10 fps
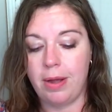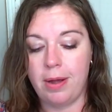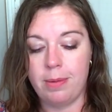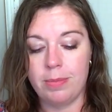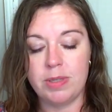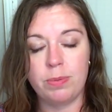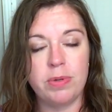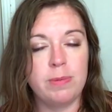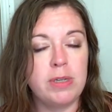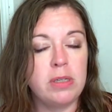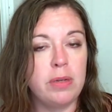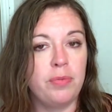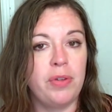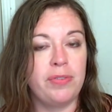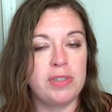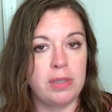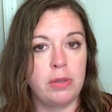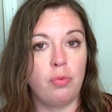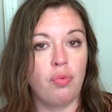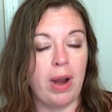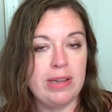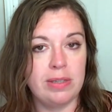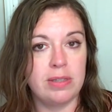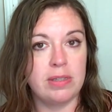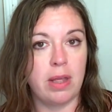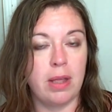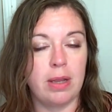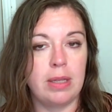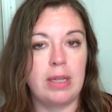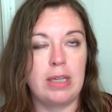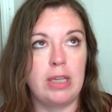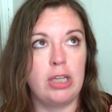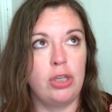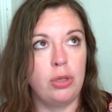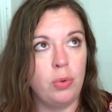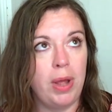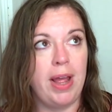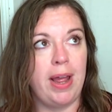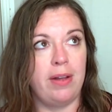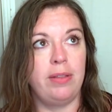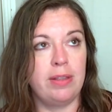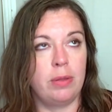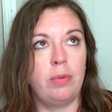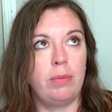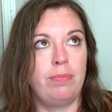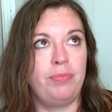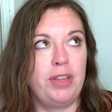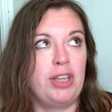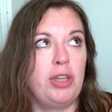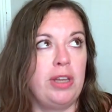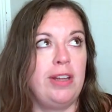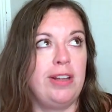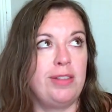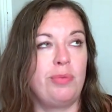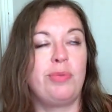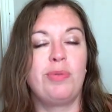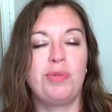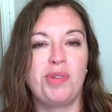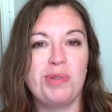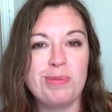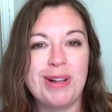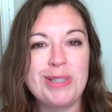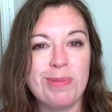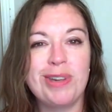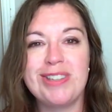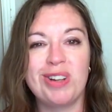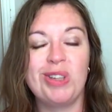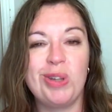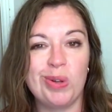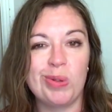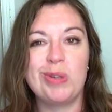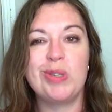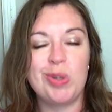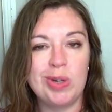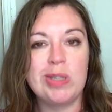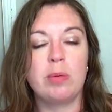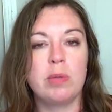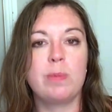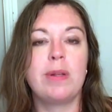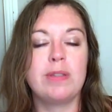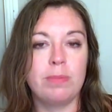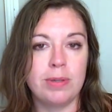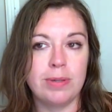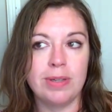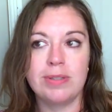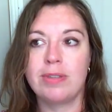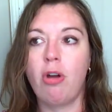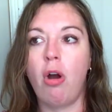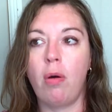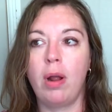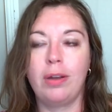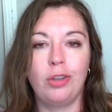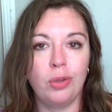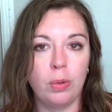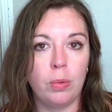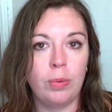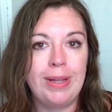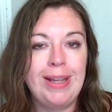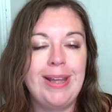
um, especially if, if it's in the rising sign, like you have like the like the, the responsibility is on you. The duties and responsibilities are on you.